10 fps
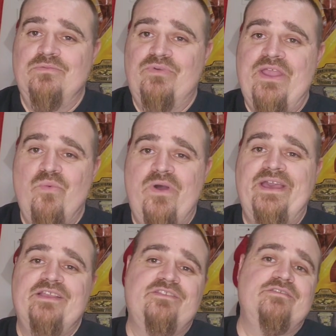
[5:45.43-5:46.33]
Bray
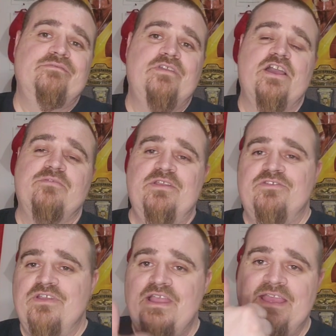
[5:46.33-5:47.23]
Wyatt's
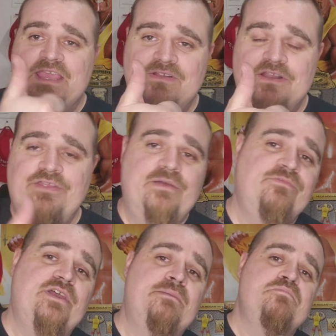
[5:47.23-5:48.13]
documentary, I give it a
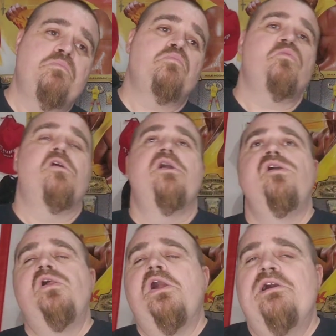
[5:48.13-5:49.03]
thumbs up.
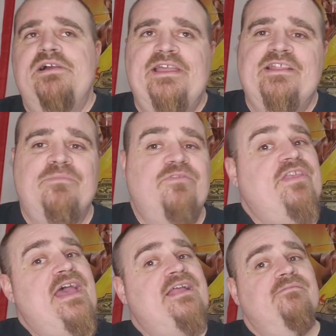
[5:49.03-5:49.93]
And I'm
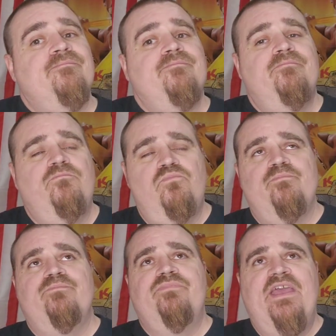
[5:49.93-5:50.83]
sad
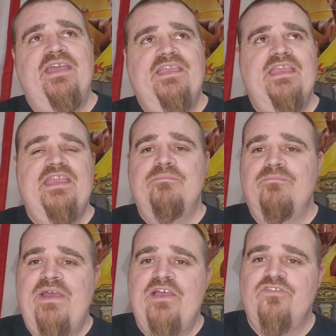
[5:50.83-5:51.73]
that he
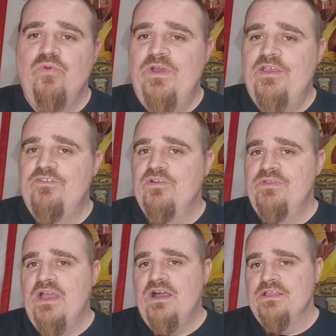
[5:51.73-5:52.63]
passed away so
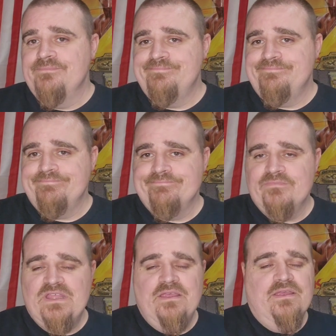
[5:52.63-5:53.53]
young.
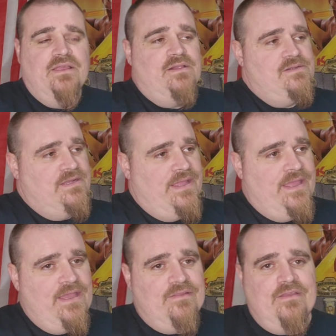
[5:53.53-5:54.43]

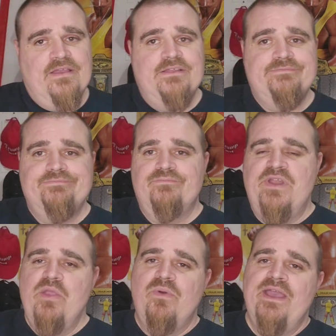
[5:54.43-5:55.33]
And
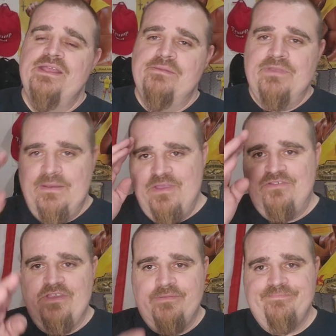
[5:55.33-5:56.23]
Bray Wyatt, I'm going to
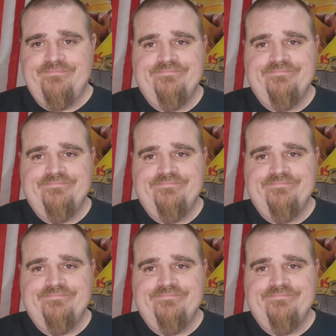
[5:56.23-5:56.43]
miss you.